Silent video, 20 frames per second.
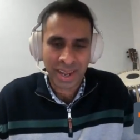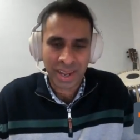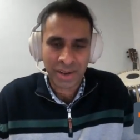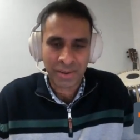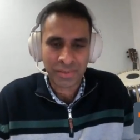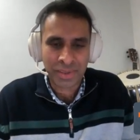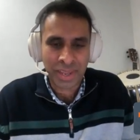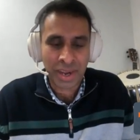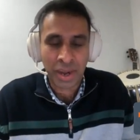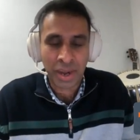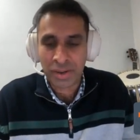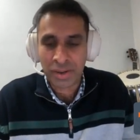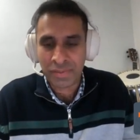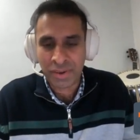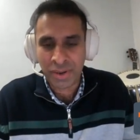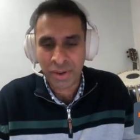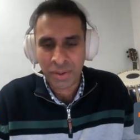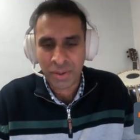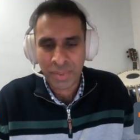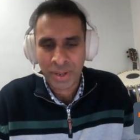I don't
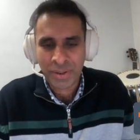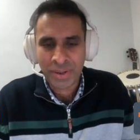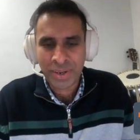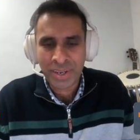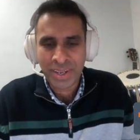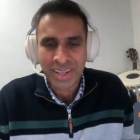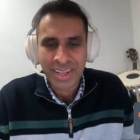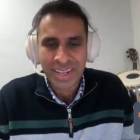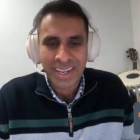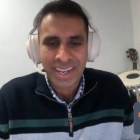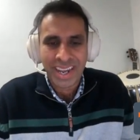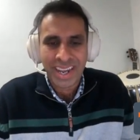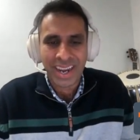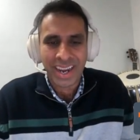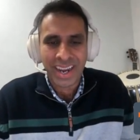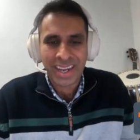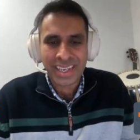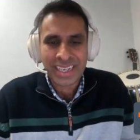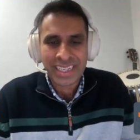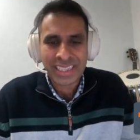even know about.
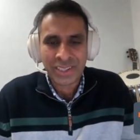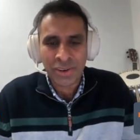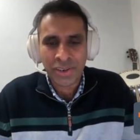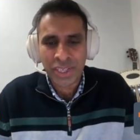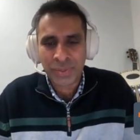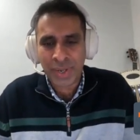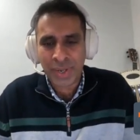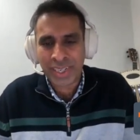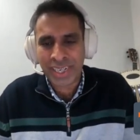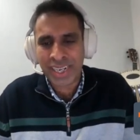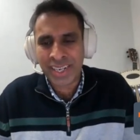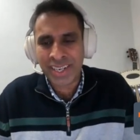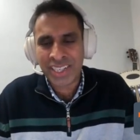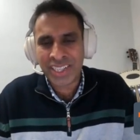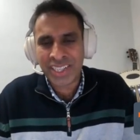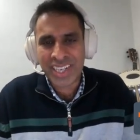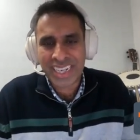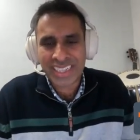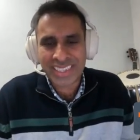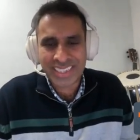He's earned his
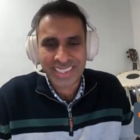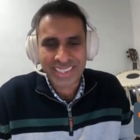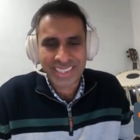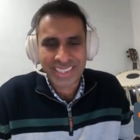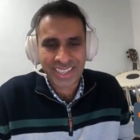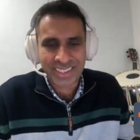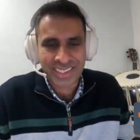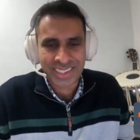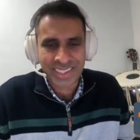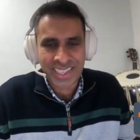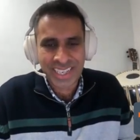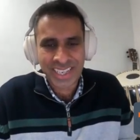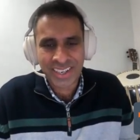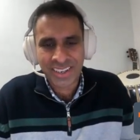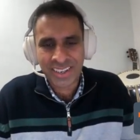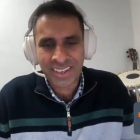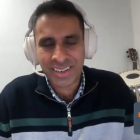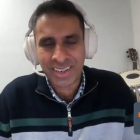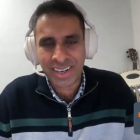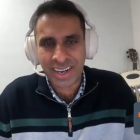recognition as a sales
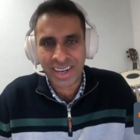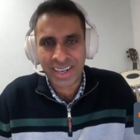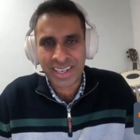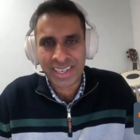leader.